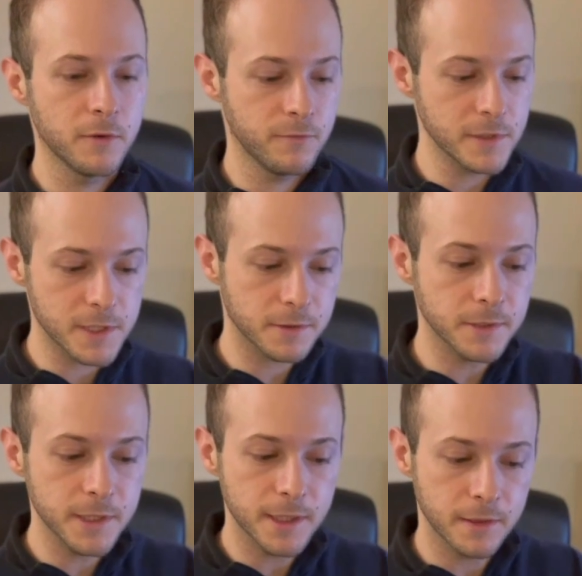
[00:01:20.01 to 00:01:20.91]

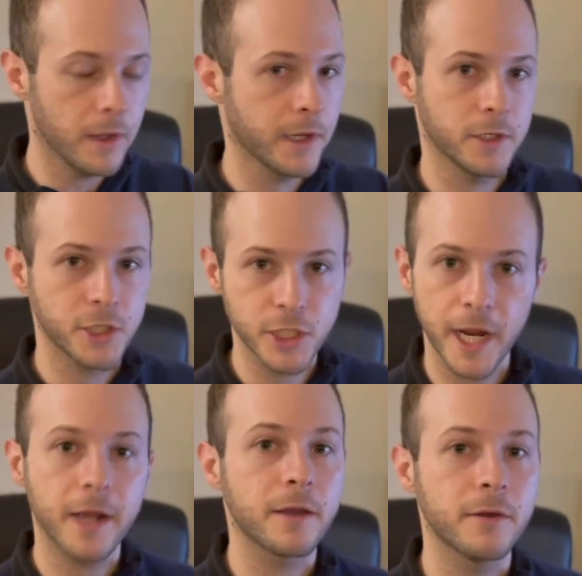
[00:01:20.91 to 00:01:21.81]
physically like
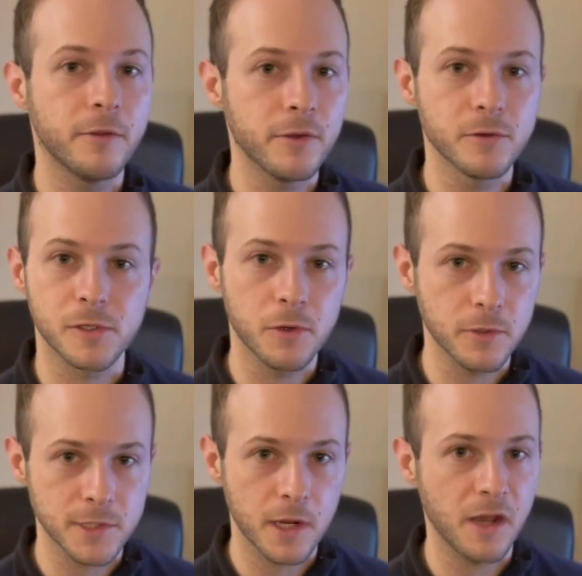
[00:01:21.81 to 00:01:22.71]
check those
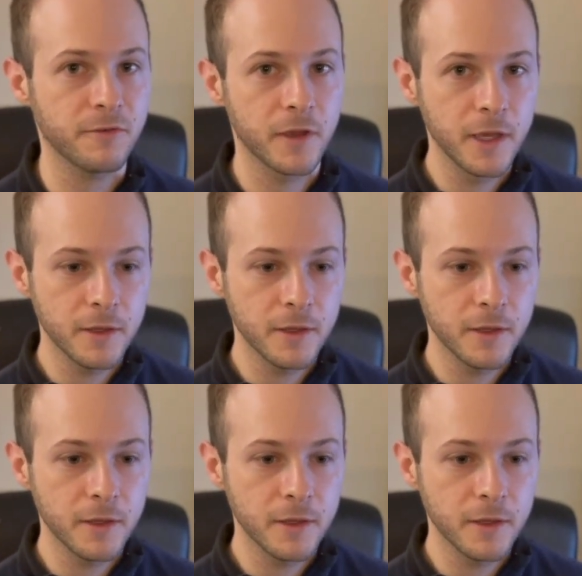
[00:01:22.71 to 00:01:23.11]
goals off.